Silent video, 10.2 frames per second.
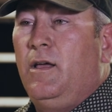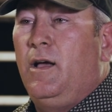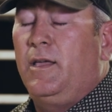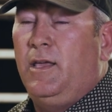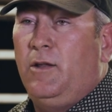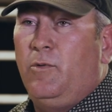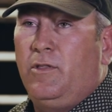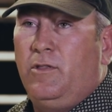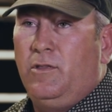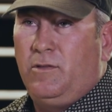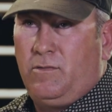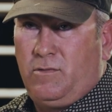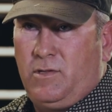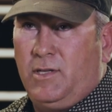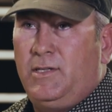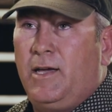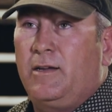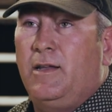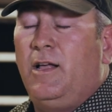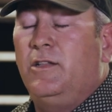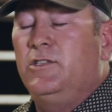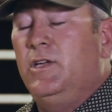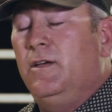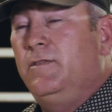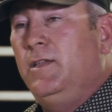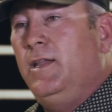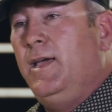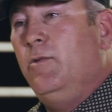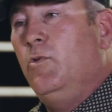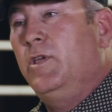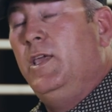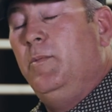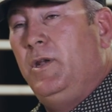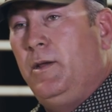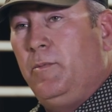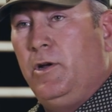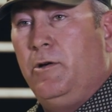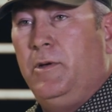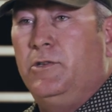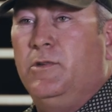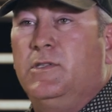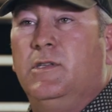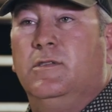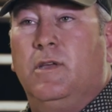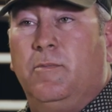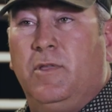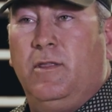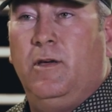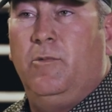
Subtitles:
again, with the technology of today, we'll keep an embryo interest in something